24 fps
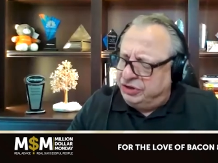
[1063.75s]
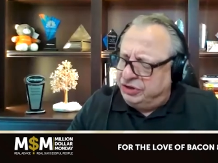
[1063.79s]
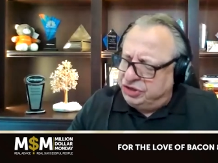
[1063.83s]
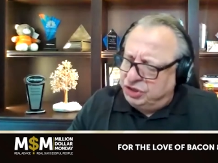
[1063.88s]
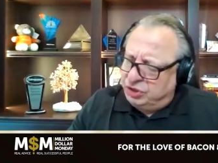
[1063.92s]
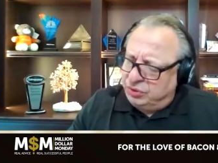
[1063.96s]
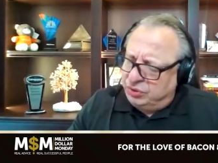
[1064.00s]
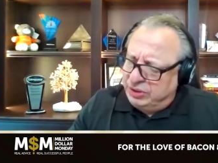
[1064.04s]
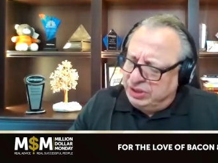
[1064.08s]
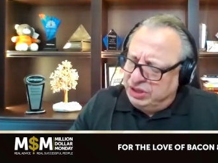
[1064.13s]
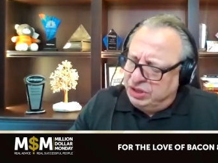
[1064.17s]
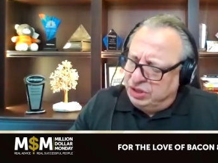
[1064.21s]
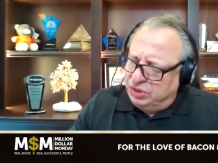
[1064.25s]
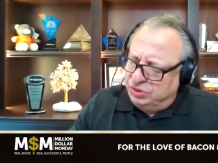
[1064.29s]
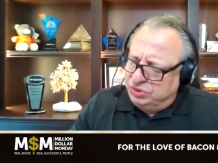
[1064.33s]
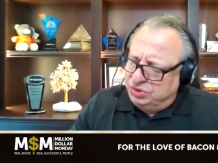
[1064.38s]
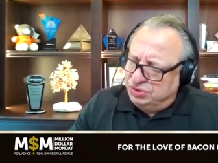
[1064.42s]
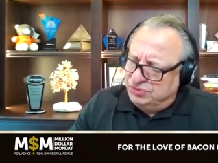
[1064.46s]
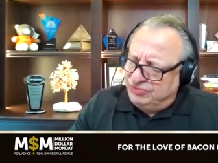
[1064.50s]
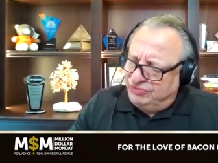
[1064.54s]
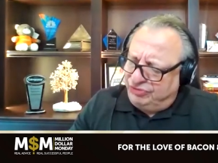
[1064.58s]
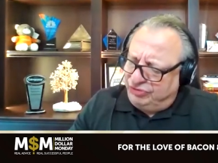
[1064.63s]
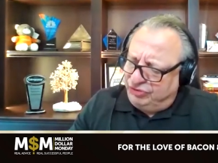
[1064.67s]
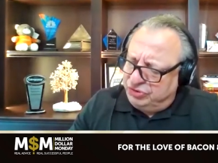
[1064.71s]
During
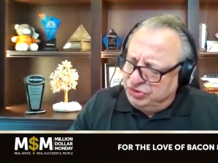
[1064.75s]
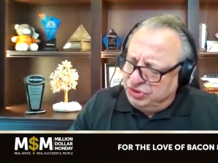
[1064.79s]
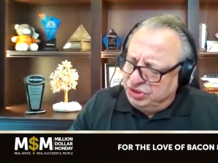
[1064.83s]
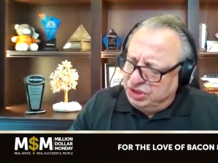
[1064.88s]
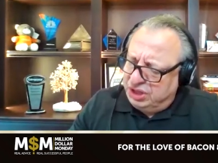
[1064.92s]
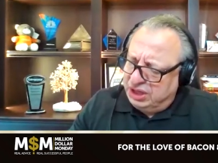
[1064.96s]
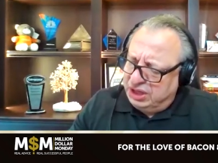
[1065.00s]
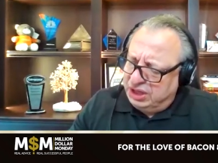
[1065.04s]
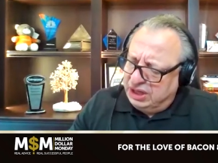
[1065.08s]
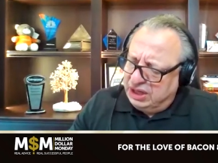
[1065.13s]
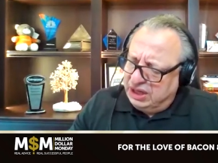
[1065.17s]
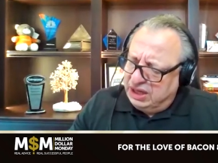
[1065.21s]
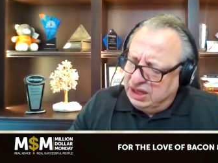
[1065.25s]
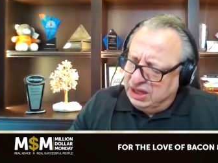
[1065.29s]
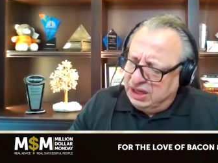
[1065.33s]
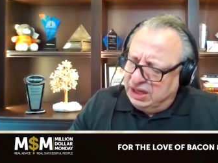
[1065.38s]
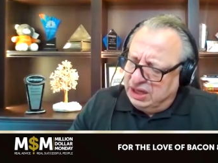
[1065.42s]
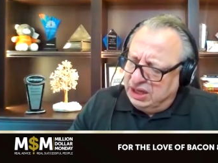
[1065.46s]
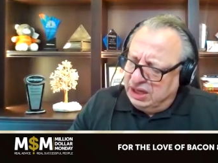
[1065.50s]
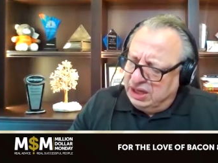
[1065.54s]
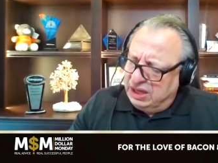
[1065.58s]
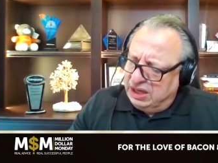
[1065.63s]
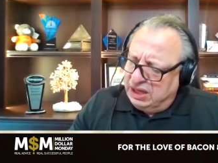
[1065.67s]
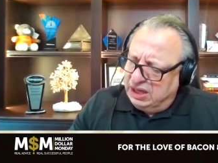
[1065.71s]
those first
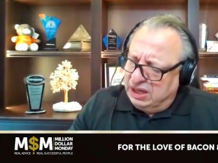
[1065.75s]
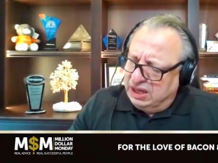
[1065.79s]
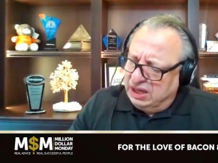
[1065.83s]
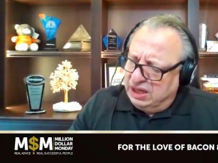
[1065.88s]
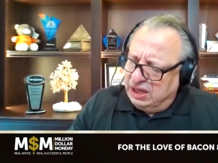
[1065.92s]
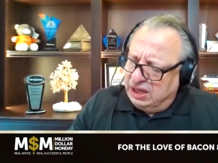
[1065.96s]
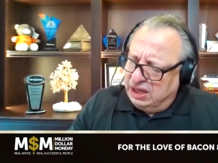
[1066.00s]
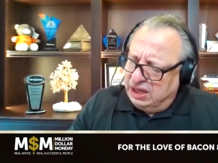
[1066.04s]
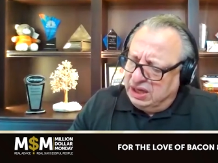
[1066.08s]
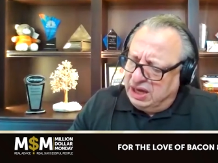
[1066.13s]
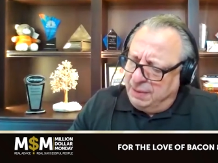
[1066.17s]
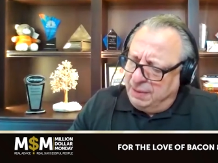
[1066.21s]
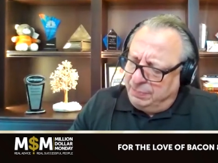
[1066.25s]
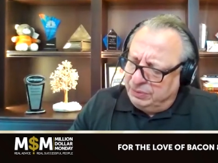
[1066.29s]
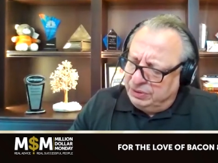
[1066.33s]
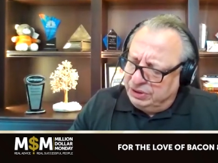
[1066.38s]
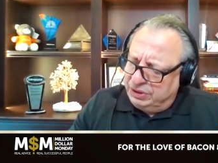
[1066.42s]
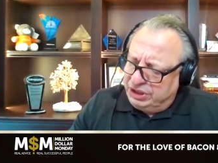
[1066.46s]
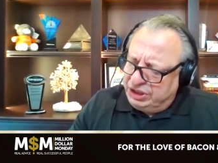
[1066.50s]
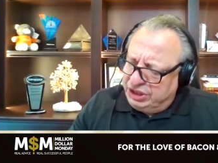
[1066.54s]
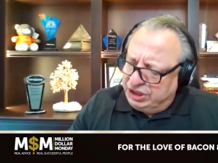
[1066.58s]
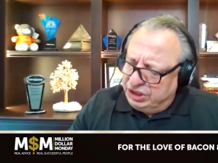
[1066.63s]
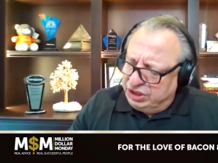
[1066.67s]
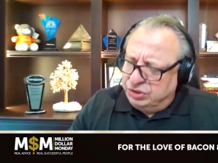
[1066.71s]
couple
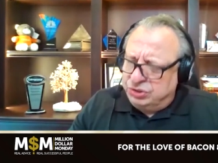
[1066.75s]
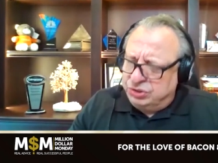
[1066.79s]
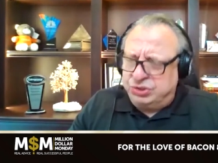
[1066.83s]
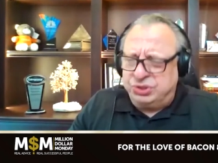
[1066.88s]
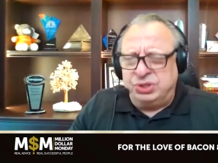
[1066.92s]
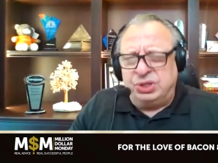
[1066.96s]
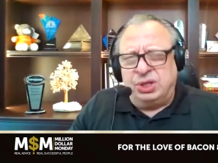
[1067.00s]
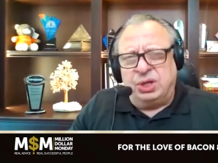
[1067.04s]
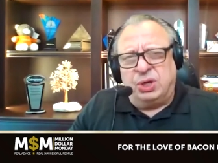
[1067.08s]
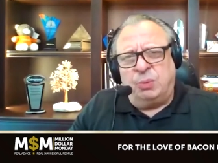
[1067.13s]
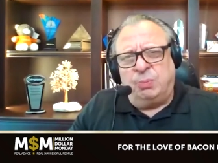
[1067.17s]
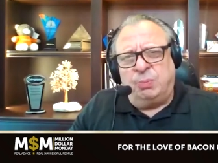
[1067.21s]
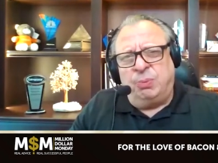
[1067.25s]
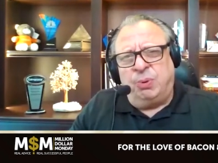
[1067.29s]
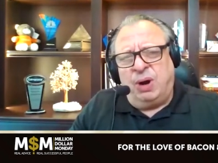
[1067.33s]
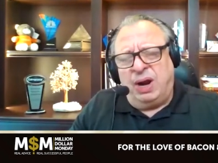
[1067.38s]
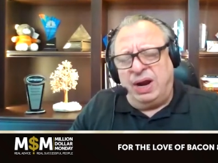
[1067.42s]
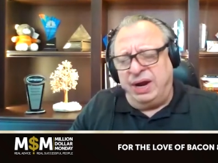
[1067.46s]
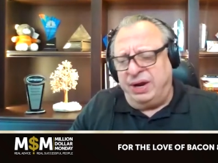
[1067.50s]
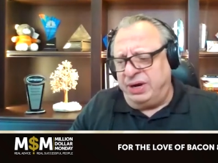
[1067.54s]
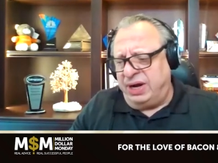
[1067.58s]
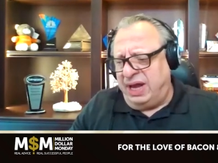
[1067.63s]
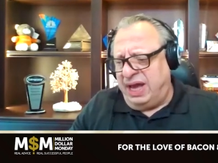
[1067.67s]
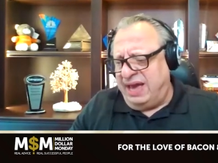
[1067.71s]
of years, though,
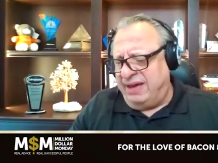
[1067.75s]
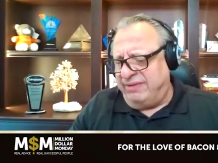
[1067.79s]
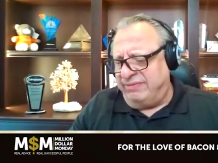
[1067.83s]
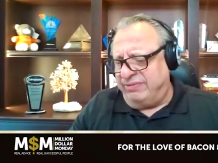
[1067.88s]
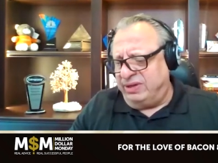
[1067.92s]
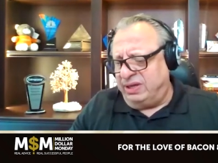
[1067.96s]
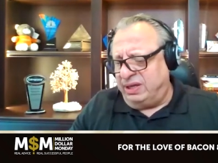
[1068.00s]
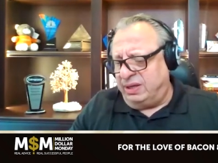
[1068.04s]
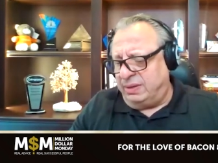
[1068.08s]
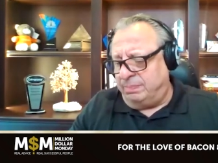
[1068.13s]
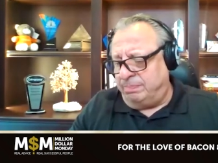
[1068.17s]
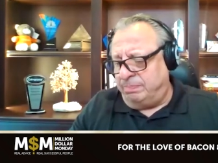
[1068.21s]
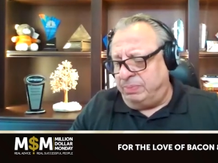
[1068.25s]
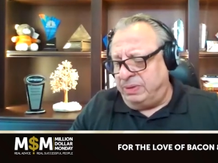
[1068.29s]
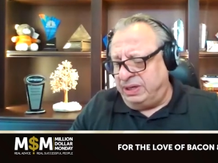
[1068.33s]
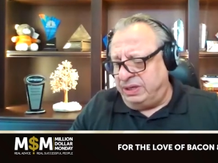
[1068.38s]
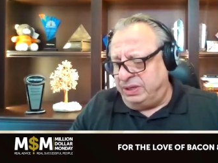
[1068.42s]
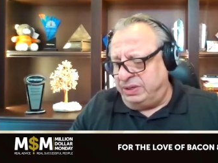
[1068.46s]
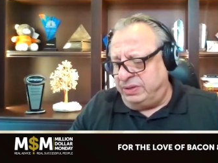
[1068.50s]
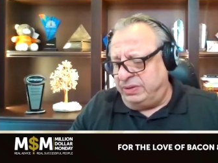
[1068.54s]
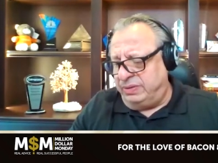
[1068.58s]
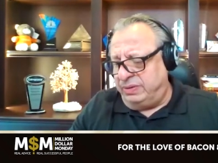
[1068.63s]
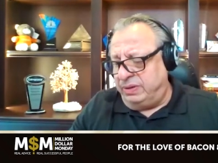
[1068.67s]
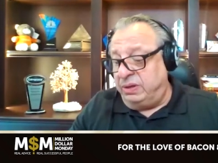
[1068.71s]
prior to having a
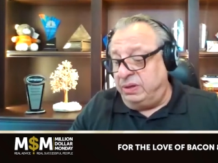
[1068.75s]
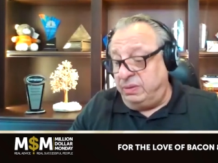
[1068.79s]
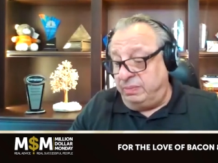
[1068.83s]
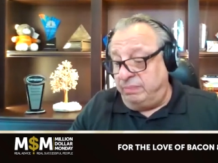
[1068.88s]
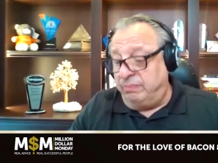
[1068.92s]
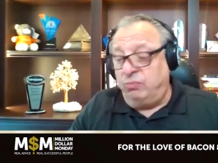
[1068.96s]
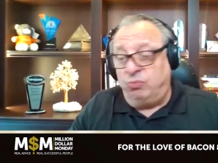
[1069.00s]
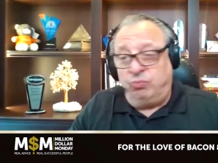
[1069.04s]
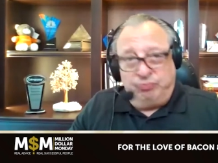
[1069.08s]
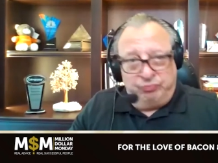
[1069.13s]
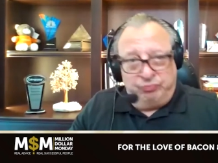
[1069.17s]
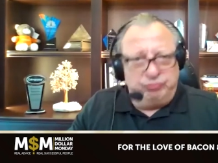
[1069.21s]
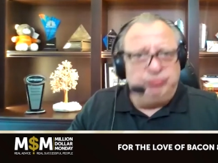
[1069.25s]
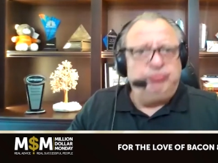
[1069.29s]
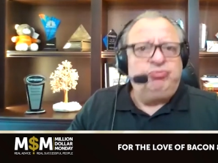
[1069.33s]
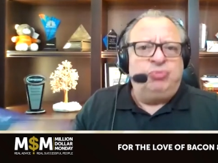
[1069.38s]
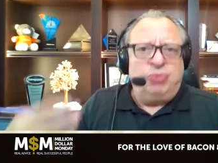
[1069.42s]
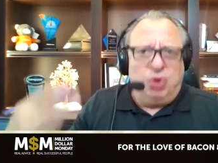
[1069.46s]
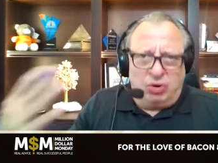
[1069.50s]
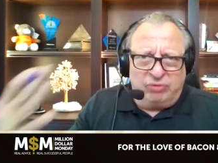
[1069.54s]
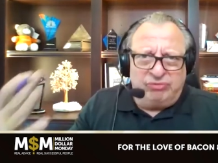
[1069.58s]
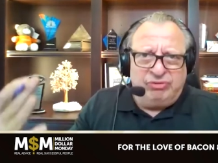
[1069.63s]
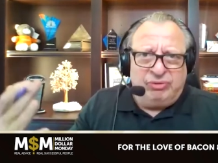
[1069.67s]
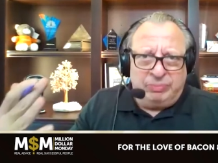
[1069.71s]
big
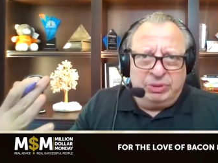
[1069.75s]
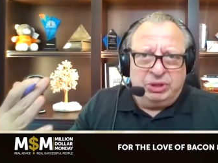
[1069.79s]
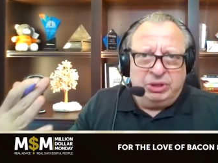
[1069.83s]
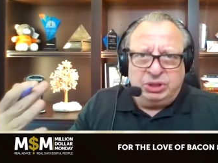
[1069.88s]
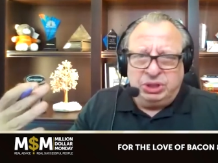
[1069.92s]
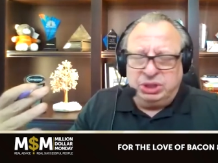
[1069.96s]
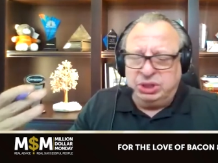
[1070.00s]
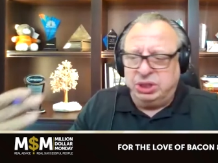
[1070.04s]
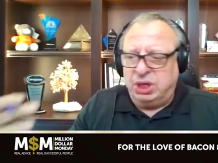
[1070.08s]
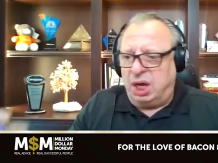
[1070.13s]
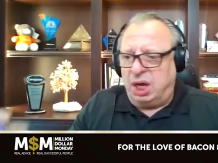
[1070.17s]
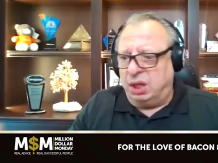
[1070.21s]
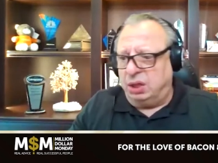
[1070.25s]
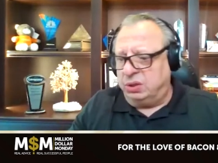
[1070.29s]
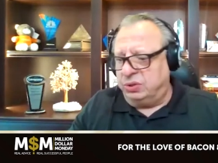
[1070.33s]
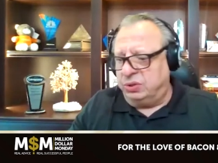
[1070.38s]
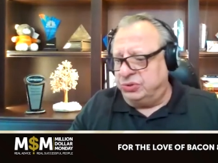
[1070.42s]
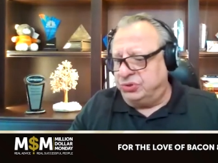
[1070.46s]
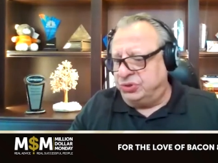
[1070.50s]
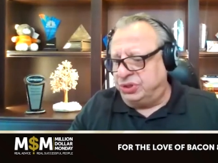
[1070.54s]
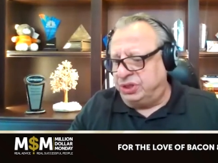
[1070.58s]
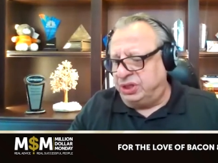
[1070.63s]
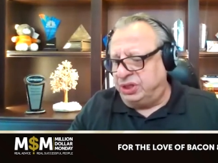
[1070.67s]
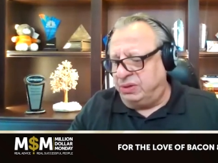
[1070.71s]
over a million dollar
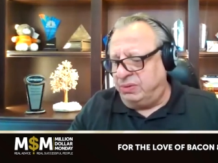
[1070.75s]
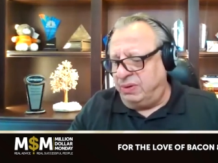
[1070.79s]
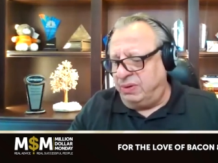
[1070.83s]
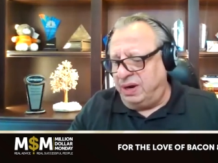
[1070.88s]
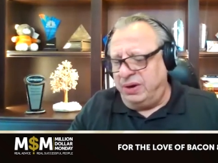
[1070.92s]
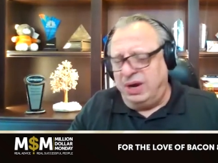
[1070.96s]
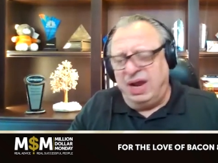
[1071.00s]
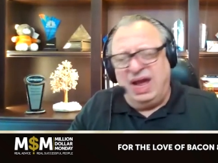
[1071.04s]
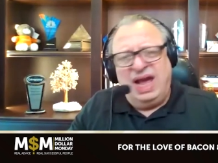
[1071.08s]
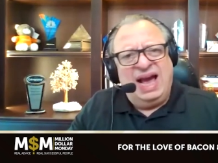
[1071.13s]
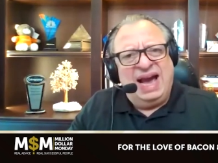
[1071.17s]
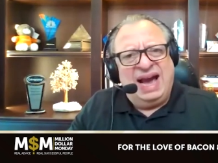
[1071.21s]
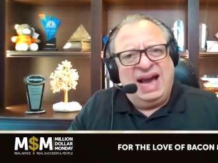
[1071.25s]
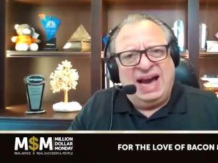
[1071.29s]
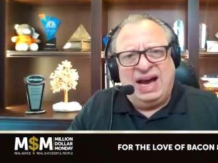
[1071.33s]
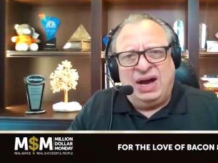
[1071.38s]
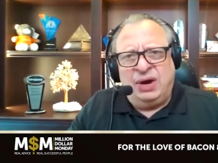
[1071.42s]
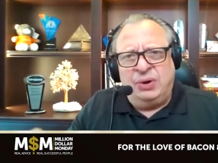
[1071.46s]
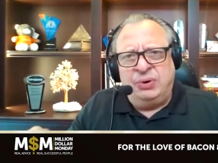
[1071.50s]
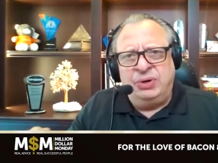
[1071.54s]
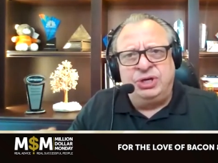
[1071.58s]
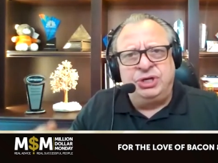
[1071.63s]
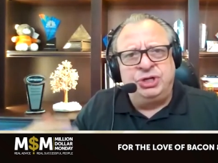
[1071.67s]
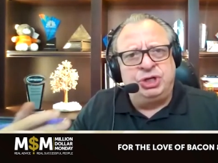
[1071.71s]
seed round.
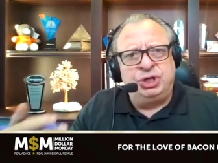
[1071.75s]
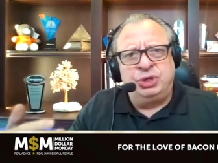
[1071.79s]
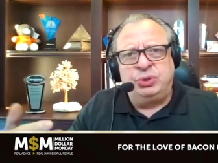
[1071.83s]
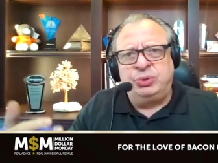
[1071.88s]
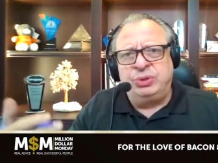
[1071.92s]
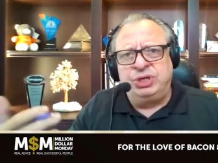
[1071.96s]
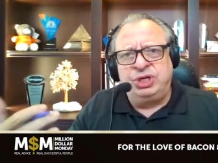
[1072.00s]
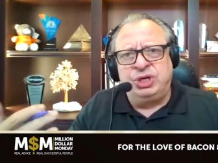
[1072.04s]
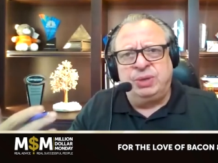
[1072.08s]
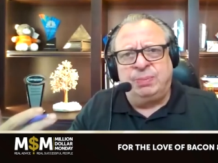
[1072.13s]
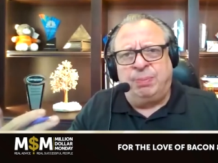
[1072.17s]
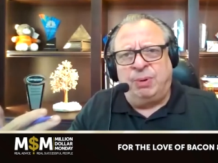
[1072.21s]
How did you and your